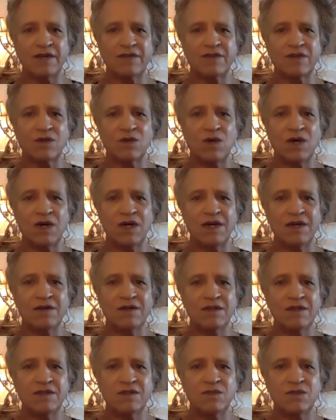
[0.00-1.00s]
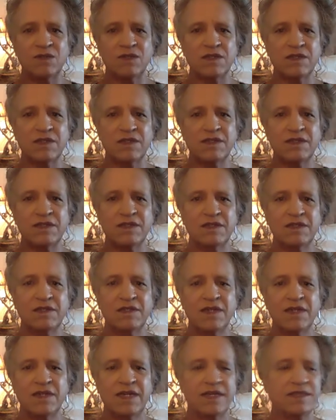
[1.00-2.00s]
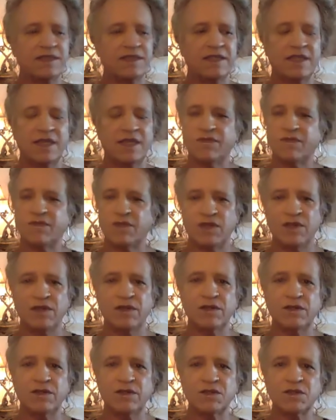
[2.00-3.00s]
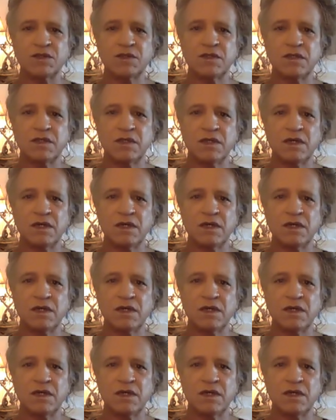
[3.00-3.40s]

After a while, it really, I did that for years.